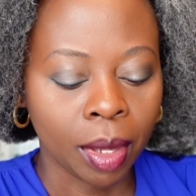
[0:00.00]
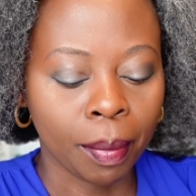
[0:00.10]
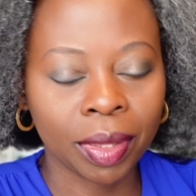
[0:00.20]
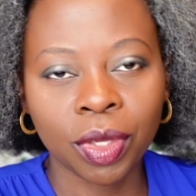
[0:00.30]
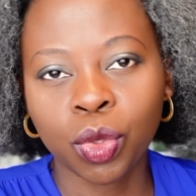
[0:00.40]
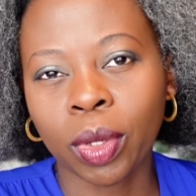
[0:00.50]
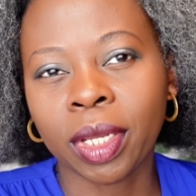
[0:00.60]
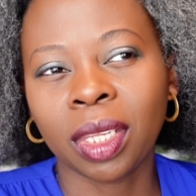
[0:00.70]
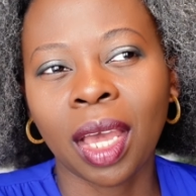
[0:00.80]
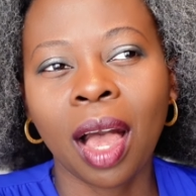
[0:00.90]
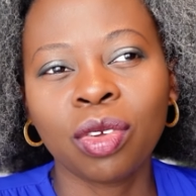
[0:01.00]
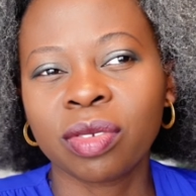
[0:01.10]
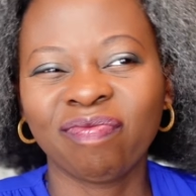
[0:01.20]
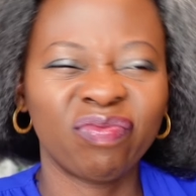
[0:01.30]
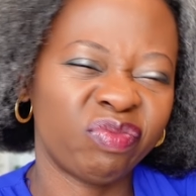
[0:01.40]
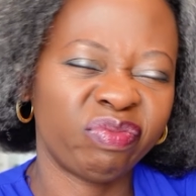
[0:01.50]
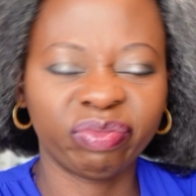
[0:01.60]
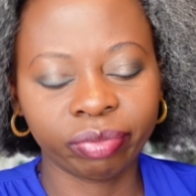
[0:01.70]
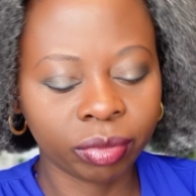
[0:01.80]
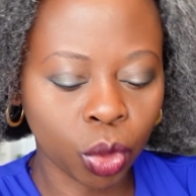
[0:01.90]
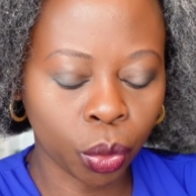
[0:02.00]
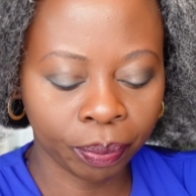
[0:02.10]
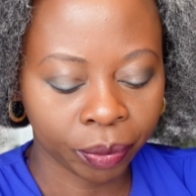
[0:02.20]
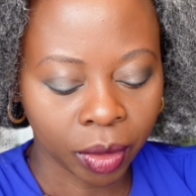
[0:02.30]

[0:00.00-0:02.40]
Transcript: But this one in the house, mm, no.